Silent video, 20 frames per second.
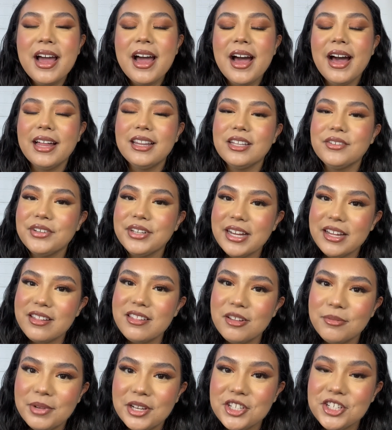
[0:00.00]
I love you guys
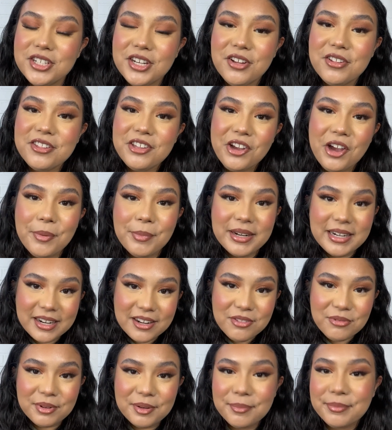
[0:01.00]
so much, and I'll see you on my next
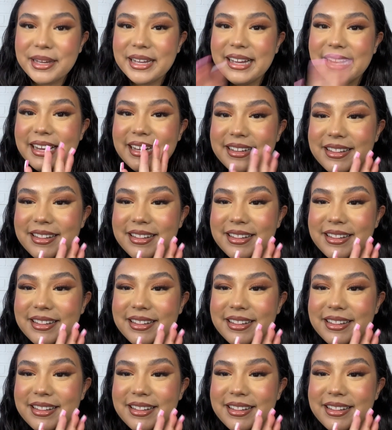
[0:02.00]
one. Bye guys.